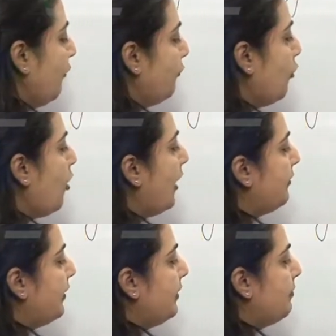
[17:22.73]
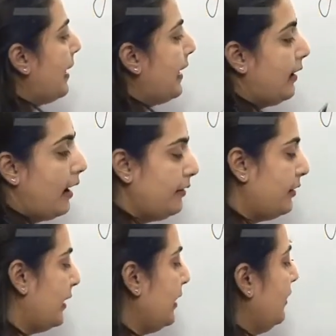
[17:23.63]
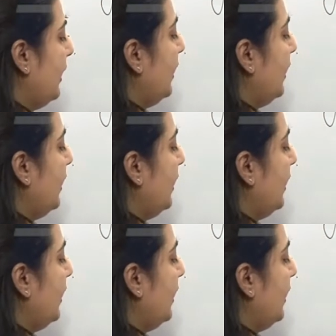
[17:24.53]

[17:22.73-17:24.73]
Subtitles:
400 by 100,